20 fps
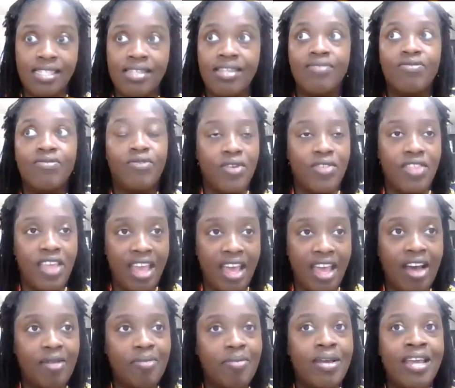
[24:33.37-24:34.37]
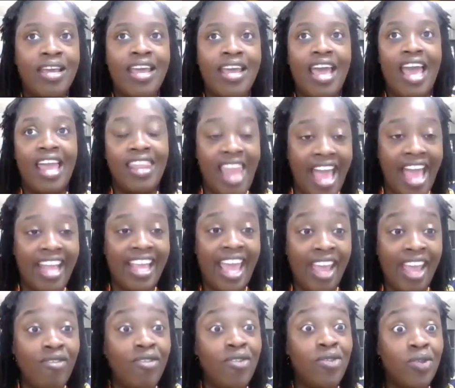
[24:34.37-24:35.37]
this for them. And that
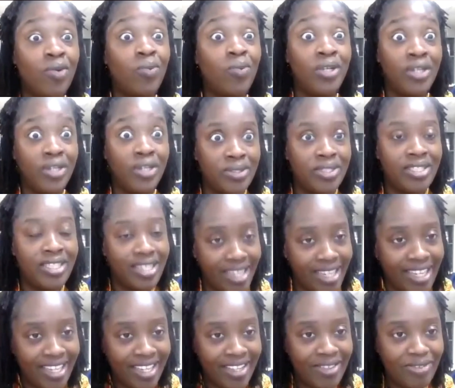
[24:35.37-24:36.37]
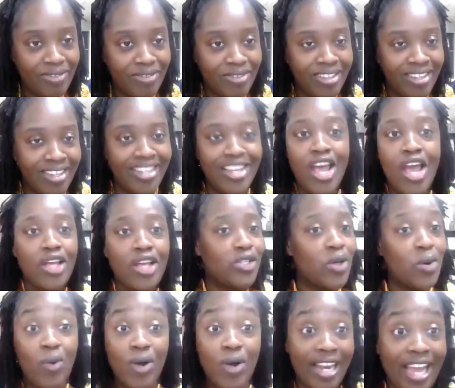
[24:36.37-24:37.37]
gave you the will to live.
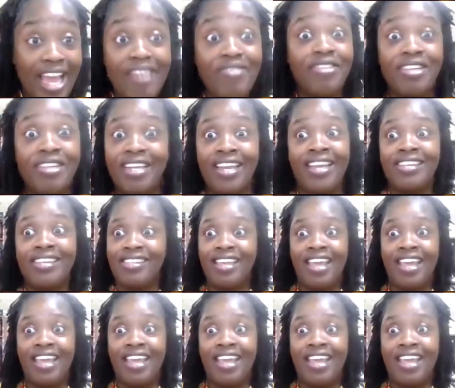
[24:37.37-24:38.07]
So whatever it is,